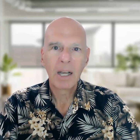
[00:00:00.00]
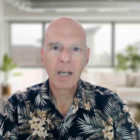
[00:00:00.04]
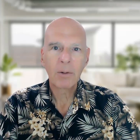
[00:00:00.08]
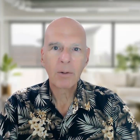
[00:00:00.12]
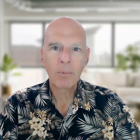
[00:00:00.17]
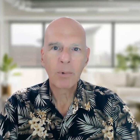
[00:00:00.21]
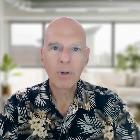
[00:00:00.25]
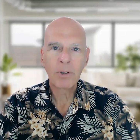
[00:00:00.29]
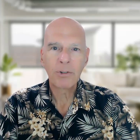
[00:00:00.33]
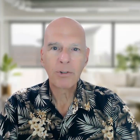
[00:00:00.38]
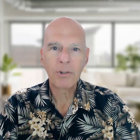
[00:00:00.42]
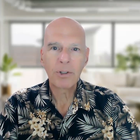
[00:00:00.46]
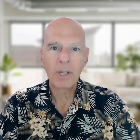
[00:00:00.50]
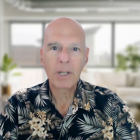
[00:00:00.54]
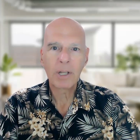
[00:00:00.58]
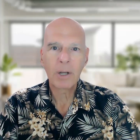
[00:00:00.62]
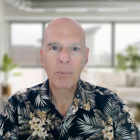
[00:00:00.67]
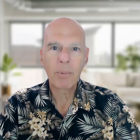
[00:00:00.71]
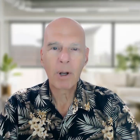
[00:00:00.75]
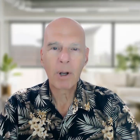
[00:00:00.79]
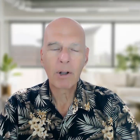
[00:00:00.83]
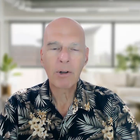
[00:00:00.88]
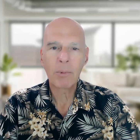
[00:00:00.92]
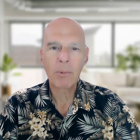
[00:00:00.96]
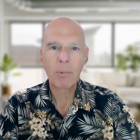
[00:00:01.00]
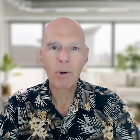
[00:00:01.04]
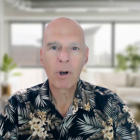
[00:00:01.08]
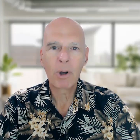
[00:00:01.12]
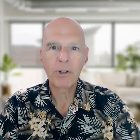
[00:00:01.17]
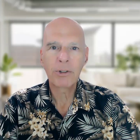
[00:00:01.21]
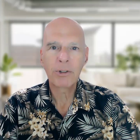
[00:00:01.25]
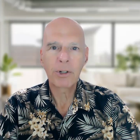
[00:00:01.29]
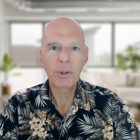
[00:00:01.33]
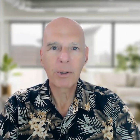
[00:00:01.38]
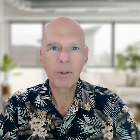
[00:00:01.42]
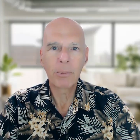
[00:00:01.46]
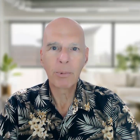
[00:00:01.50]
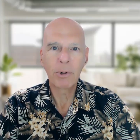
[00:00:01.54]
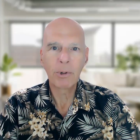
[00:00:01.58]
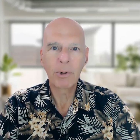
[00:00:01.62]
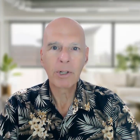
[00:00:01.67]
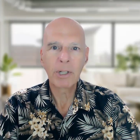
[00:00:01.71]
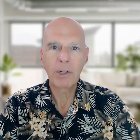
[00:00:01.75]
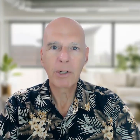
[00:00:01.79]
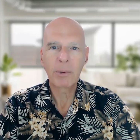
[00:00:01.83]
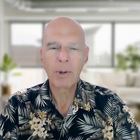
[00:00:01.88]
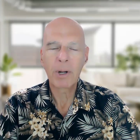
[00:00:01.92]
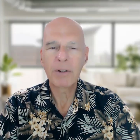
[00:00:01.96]
And recently I wound up watching a
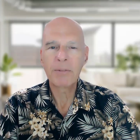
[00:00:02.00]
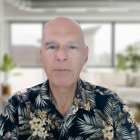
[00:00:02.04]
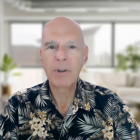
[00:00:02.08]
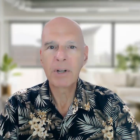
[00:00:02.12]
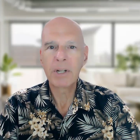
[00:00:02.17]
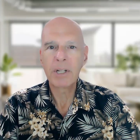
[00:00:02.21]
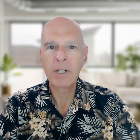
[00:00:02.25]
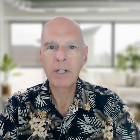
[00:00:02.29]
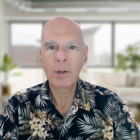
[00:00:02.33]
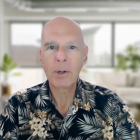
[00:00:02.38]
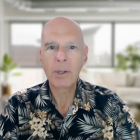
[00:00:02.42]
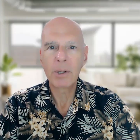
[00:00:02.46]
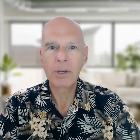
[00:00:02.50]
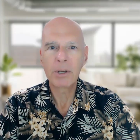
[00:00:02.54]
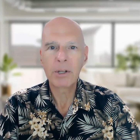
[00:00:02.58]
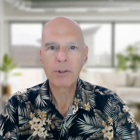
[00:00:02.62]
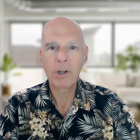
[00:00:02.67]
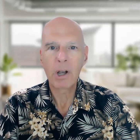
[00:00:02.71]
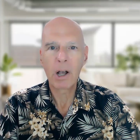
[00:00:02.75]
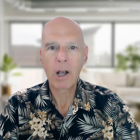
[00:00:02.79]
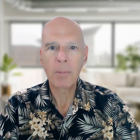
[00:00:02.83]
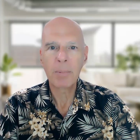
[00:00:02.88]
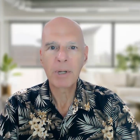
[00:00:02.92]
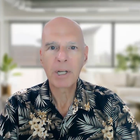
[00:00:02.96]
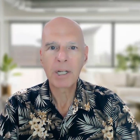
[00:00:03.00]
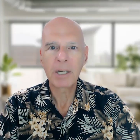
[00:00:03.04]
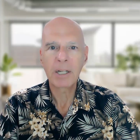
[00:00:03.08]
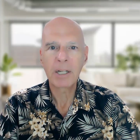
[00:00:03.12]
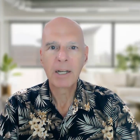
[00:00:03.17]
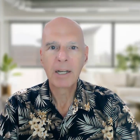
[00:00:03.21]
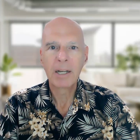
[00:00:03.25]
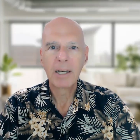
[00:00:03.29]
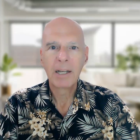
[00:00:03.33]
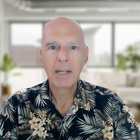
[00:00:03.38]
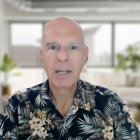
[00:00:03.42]
really great video on the topic